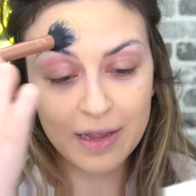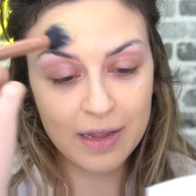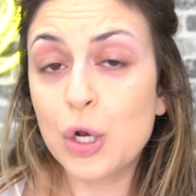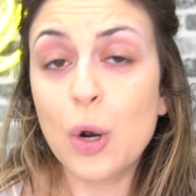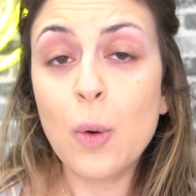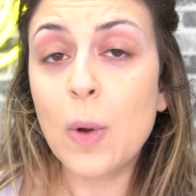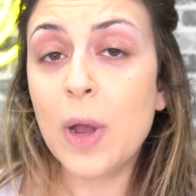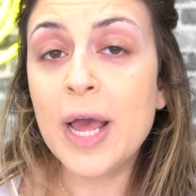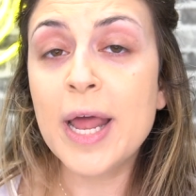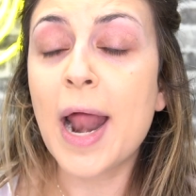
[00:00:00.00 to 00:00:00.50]

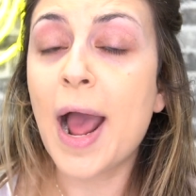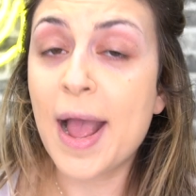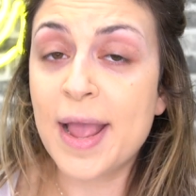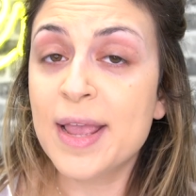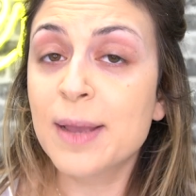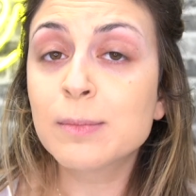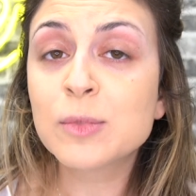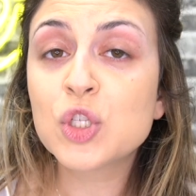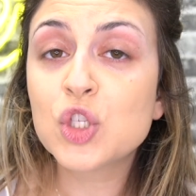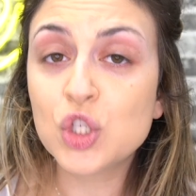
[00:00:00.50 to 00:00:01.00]
know what? I
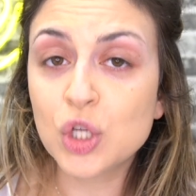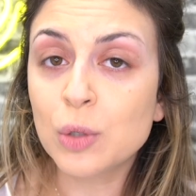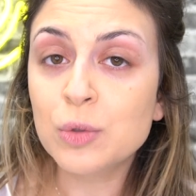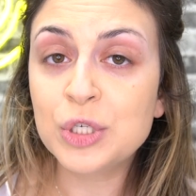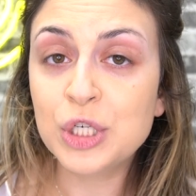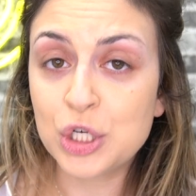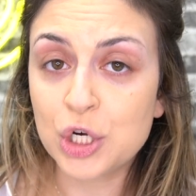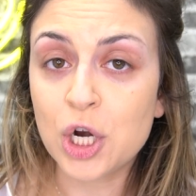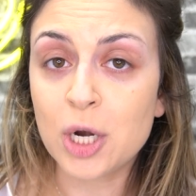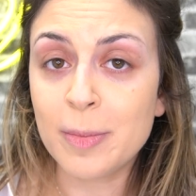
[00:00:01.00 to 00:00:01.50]
am so
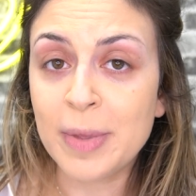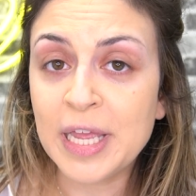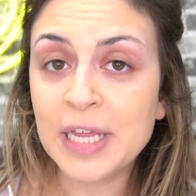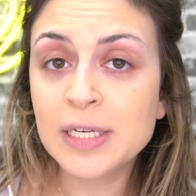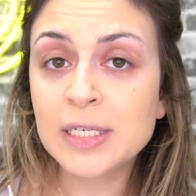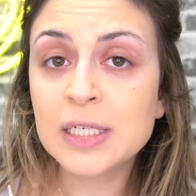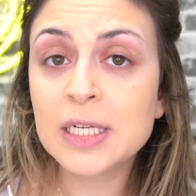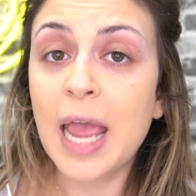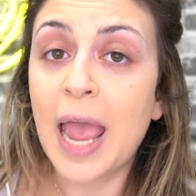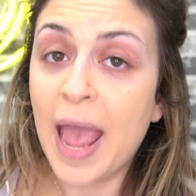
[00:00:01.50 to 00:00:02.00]

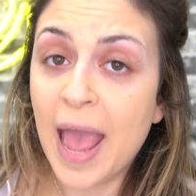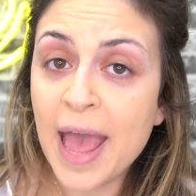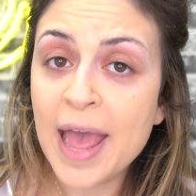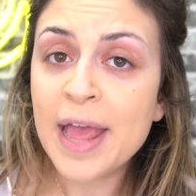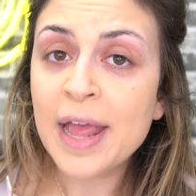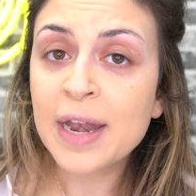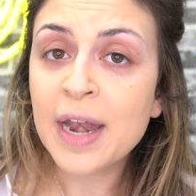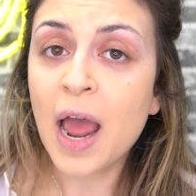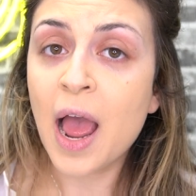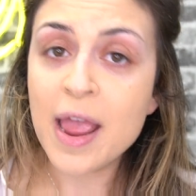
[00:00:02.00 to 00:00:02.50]
determined.
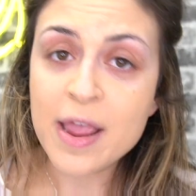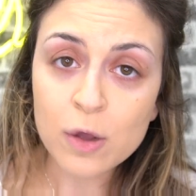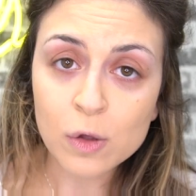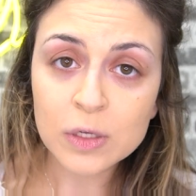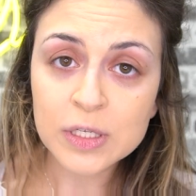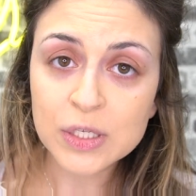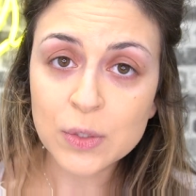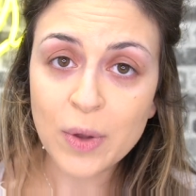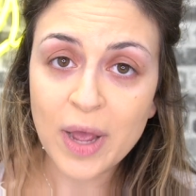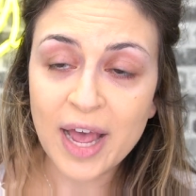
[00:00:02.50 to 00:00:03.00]
And I
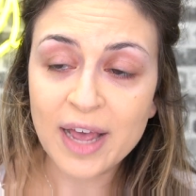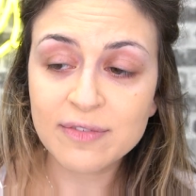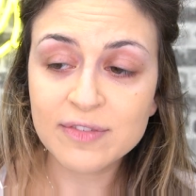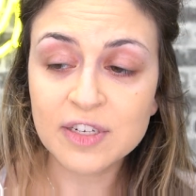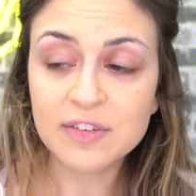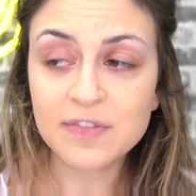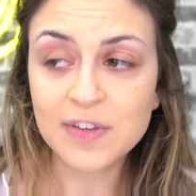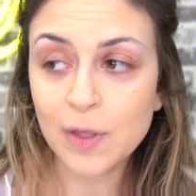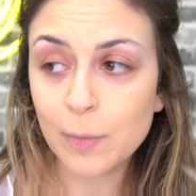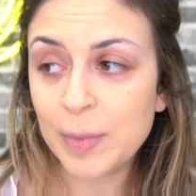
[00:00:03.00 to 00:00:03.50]
also have
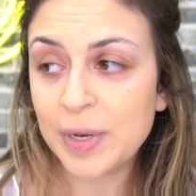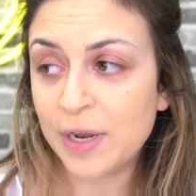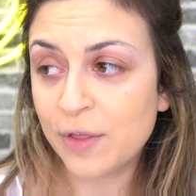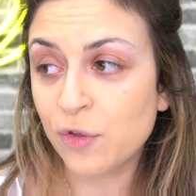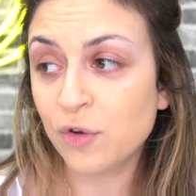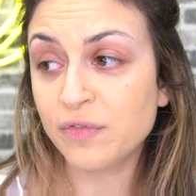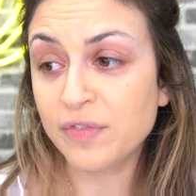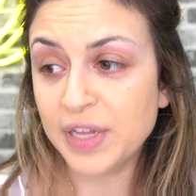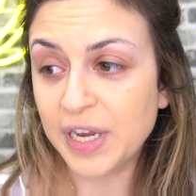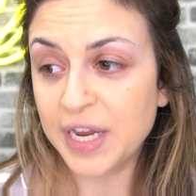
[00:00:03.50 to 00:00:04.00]
to film
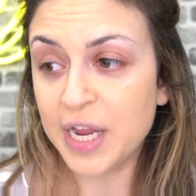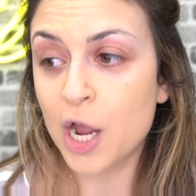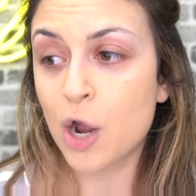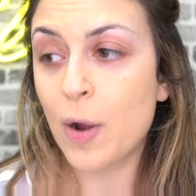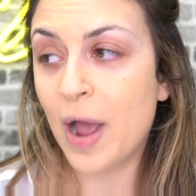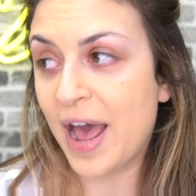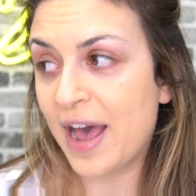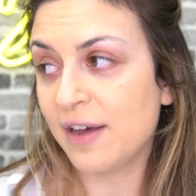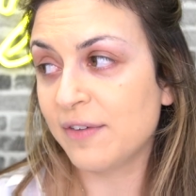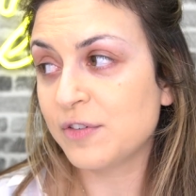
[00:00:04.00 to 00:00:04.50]
another video
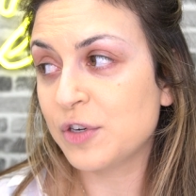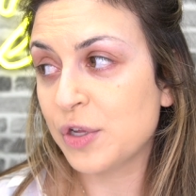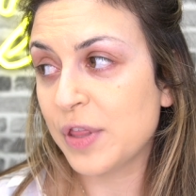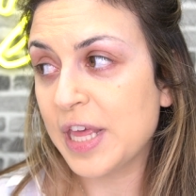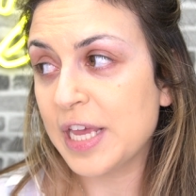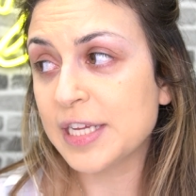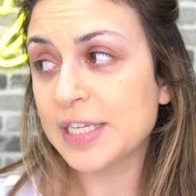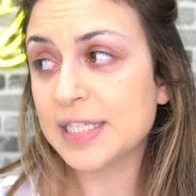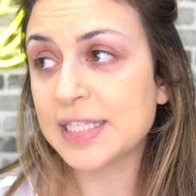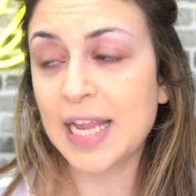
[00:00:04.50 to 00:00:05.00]
after
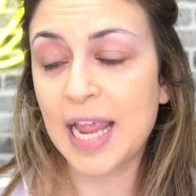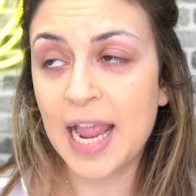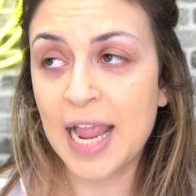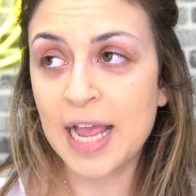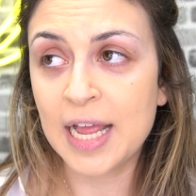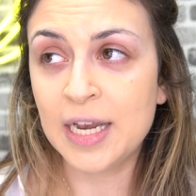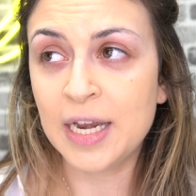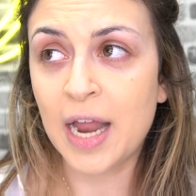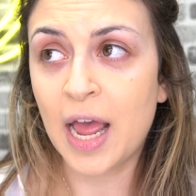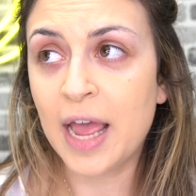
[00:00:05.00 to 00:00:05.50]
this,
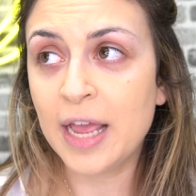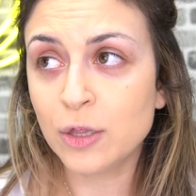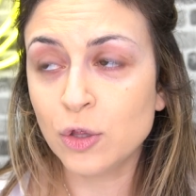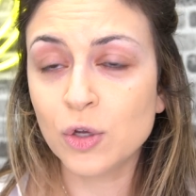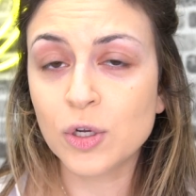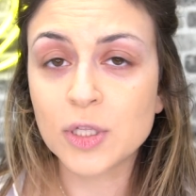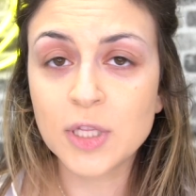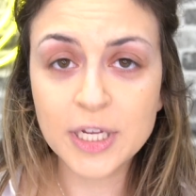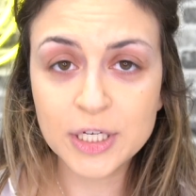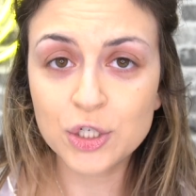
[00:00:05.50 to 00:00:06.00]
and I
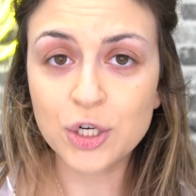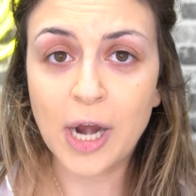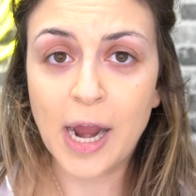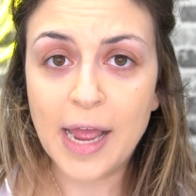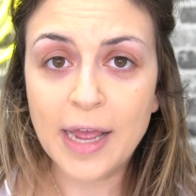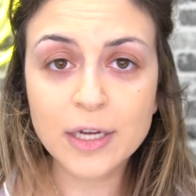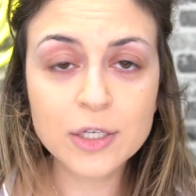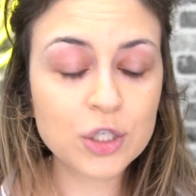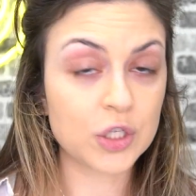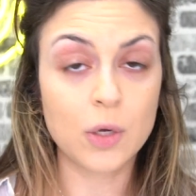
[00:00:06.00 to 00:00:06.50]
look like
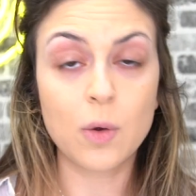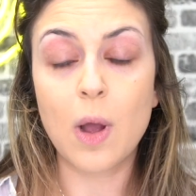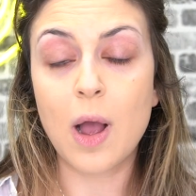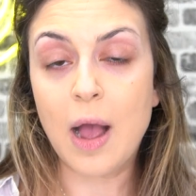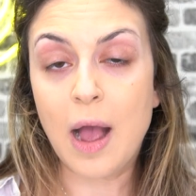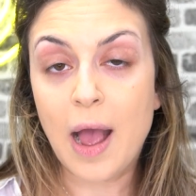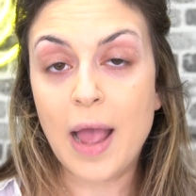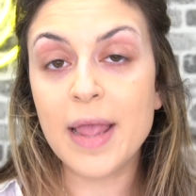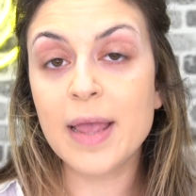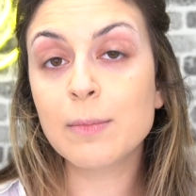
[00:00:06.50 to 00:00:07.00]
trash. So
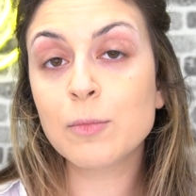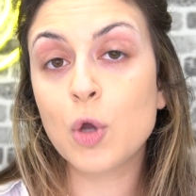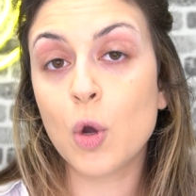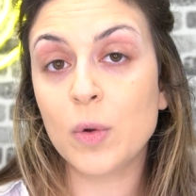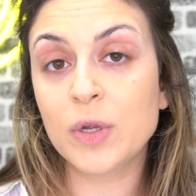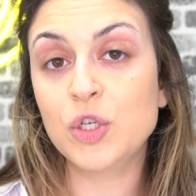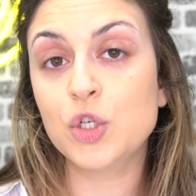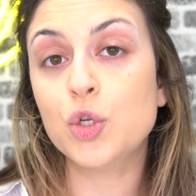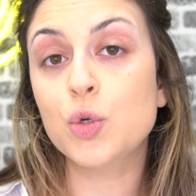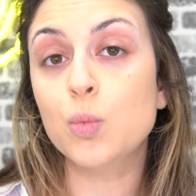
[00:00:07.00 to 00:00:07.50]
I am
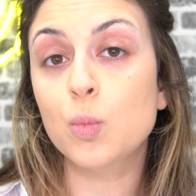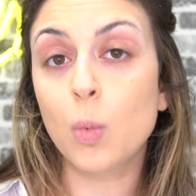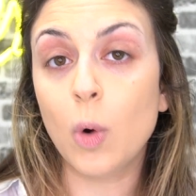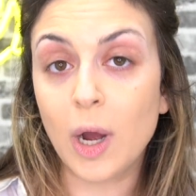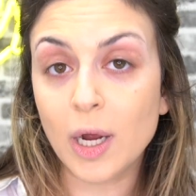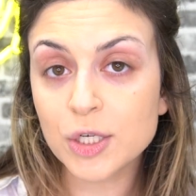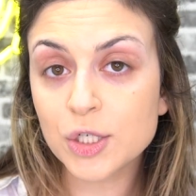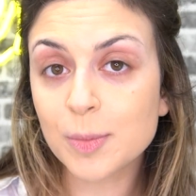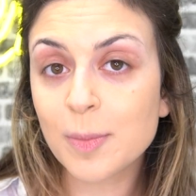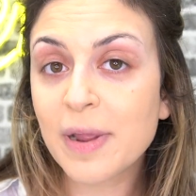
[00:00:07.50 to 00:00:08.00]
going to
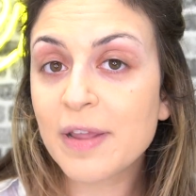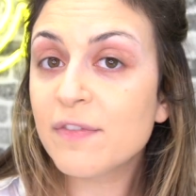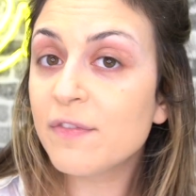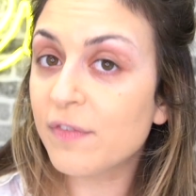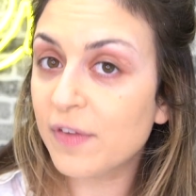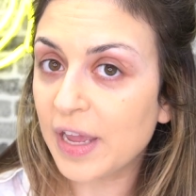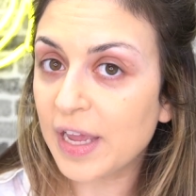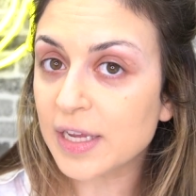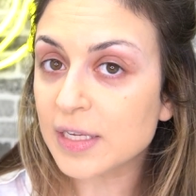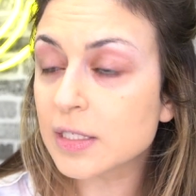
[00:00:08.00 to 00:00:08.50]
wash my
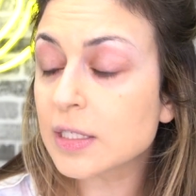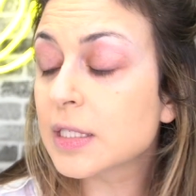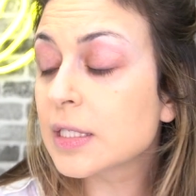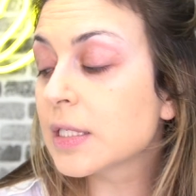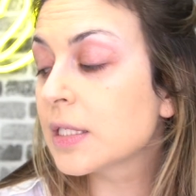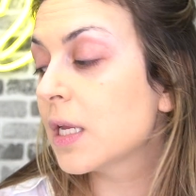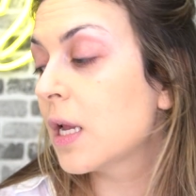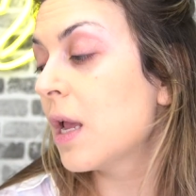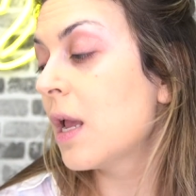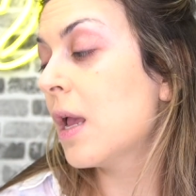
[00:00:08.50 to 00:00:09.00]

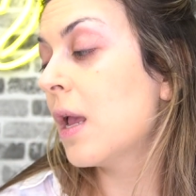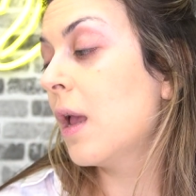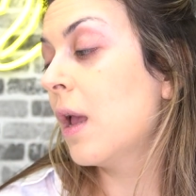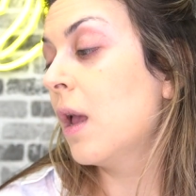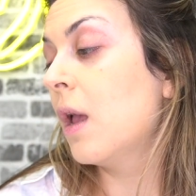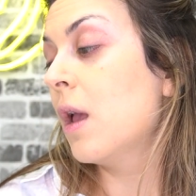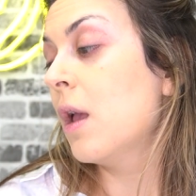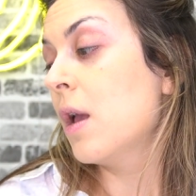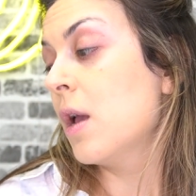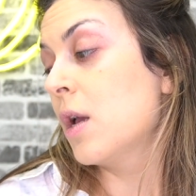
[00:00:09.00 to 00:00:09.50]
face,
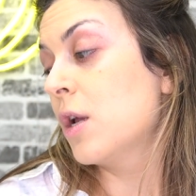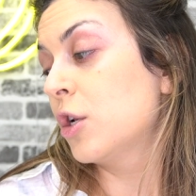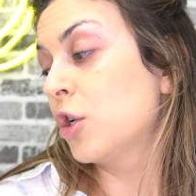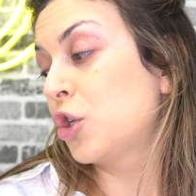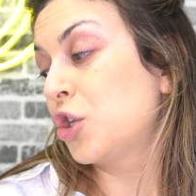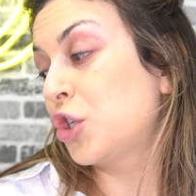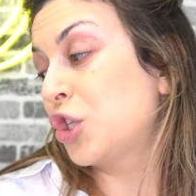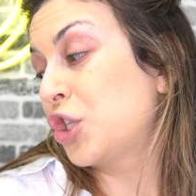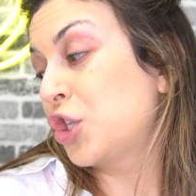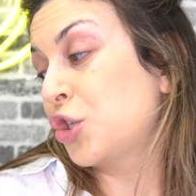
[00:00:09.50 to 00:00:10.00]

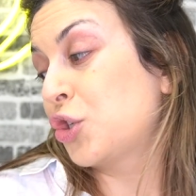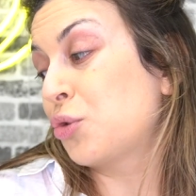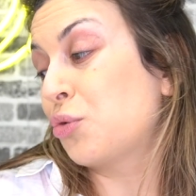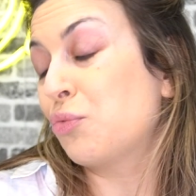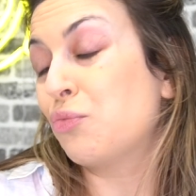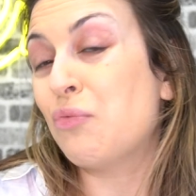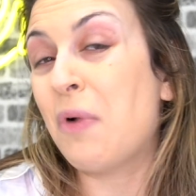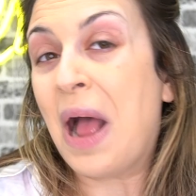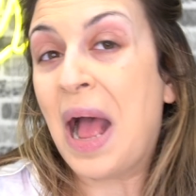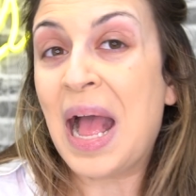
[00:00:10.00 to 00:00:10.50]

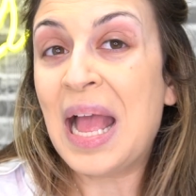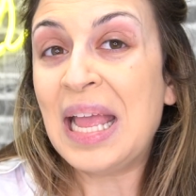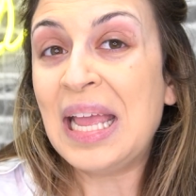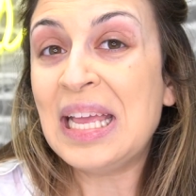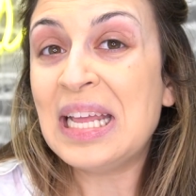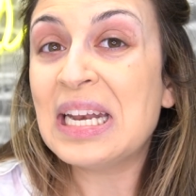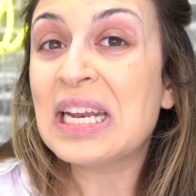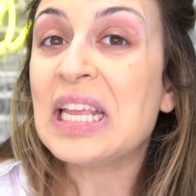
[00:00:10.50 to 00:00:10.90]
try it